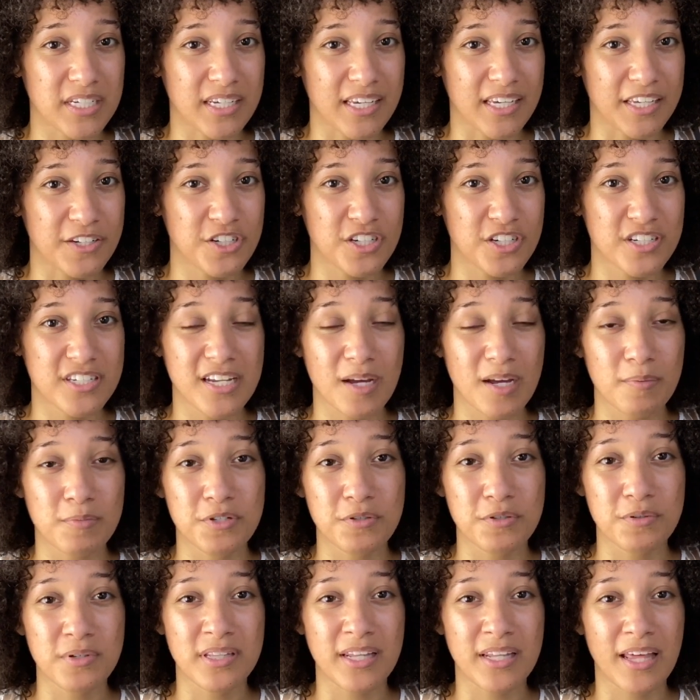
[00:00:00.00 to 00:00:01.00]
And she stopped
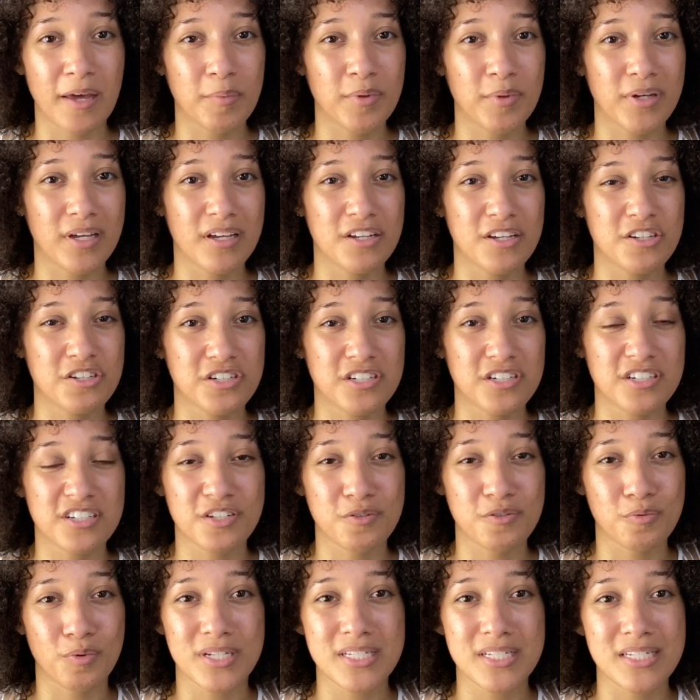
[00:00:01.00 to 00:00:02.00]
doing that because she just
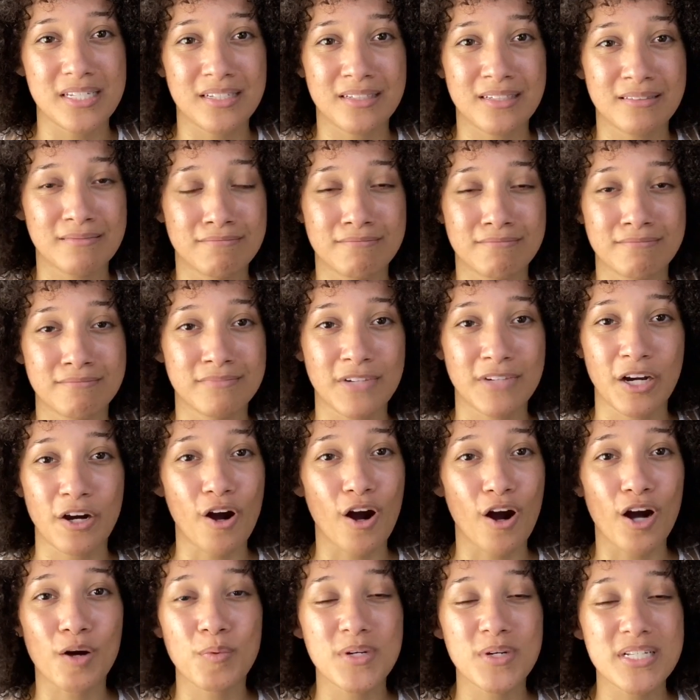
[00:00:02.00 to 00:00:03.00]
wasn't, her
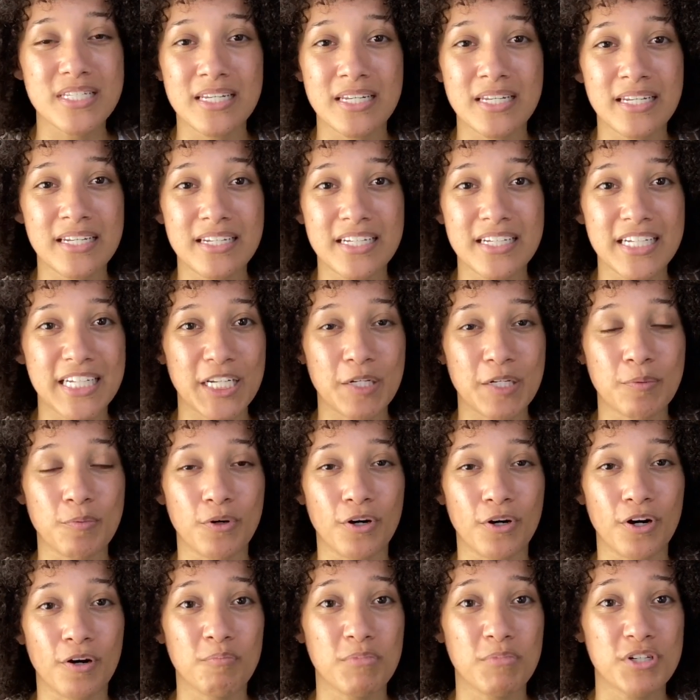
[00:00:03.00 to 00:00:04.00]
heart wasn't in it
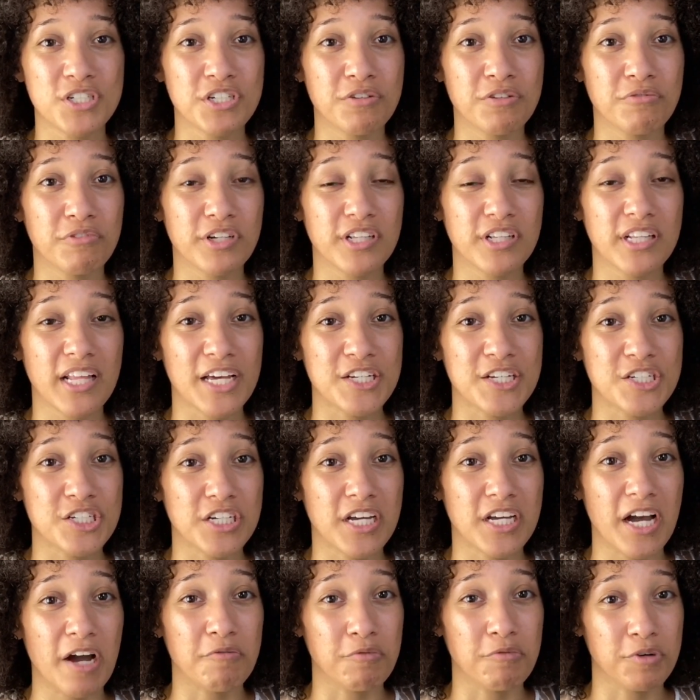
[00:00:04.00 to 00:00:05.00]
anymore. But she realized she
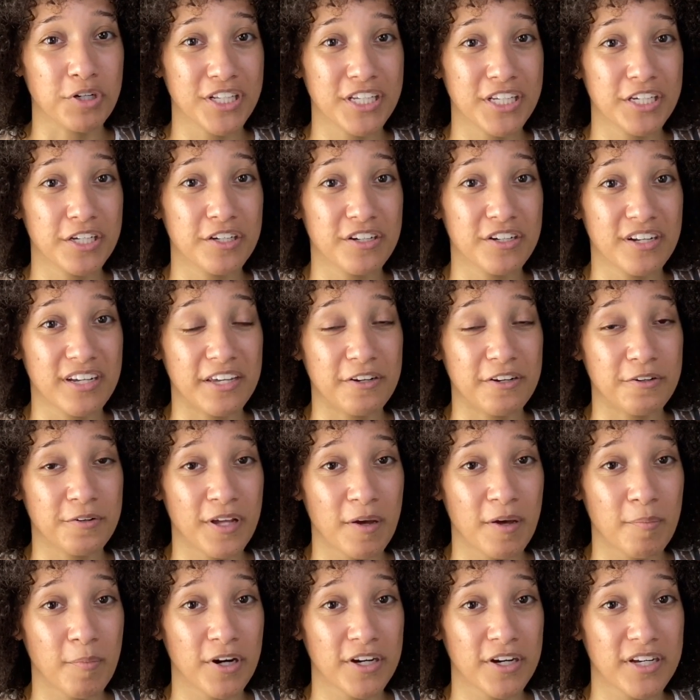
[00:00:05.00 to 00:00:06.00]
got really good at internet
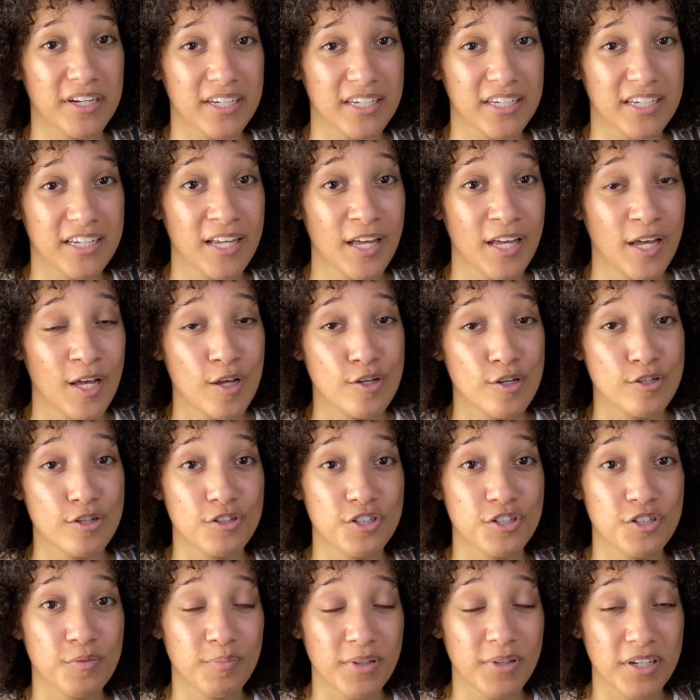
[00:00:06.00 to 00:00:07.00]
marketing. So
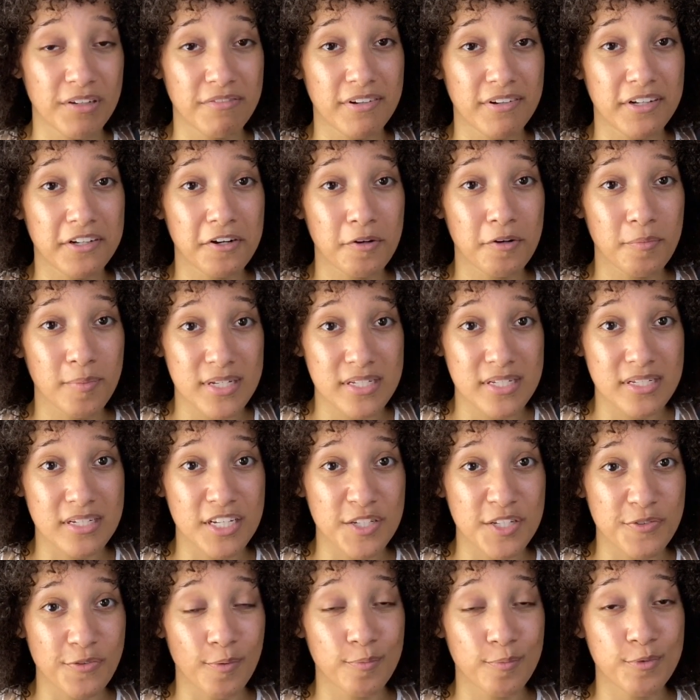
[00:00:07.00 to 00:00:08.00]
she pivoted her business
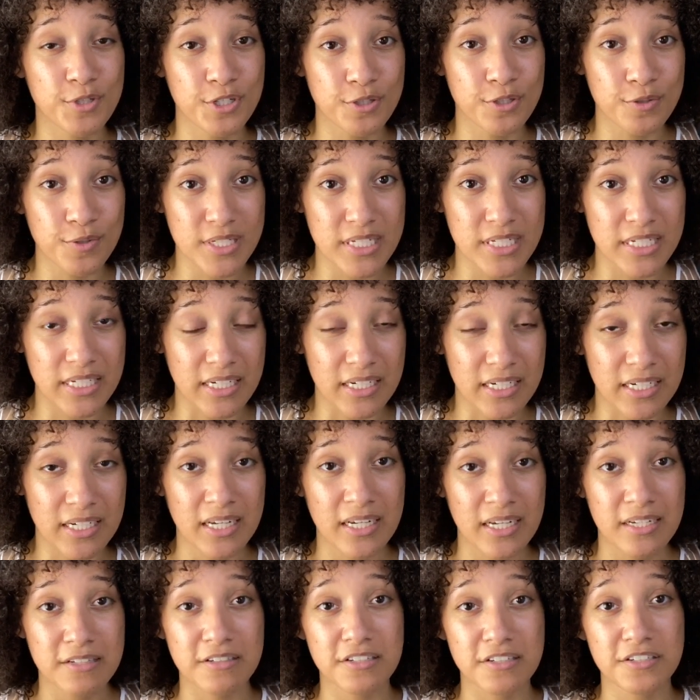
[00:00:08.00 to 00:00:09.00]
from juicing
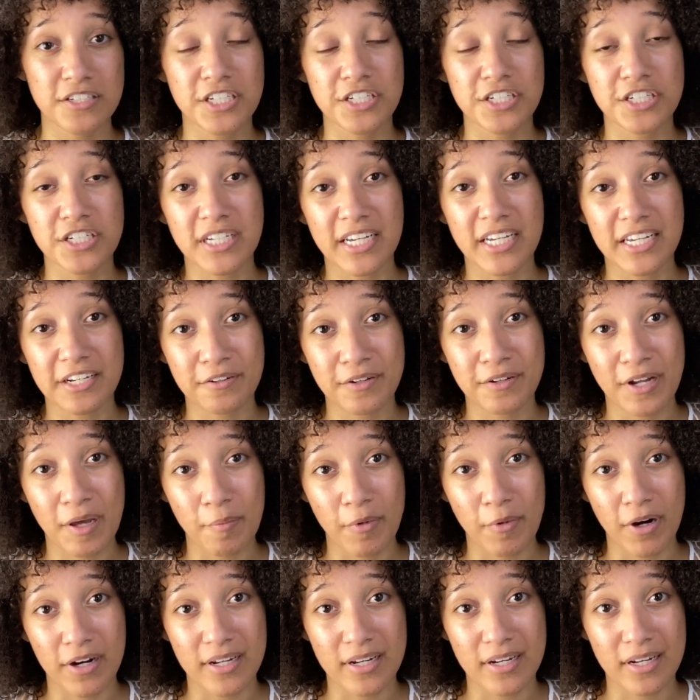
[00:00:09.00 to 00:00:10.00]
to teaching internet
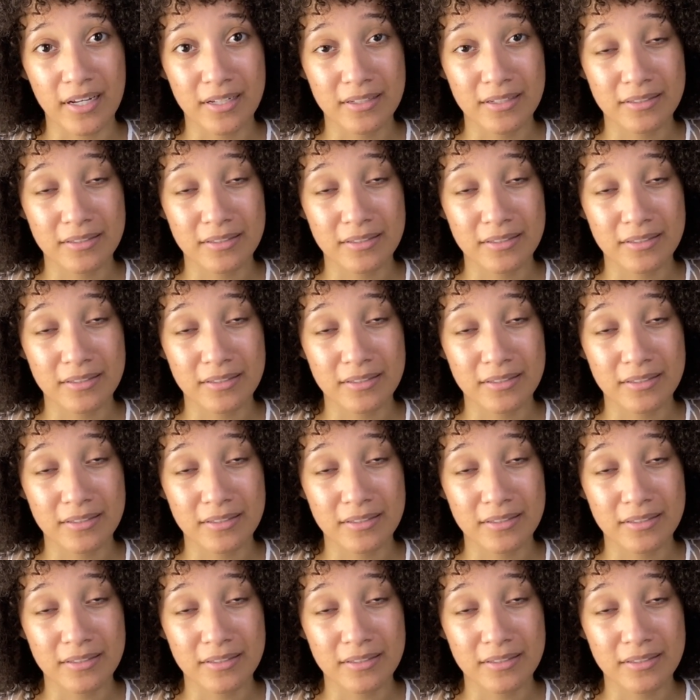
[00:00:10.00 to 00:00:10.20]
marketing.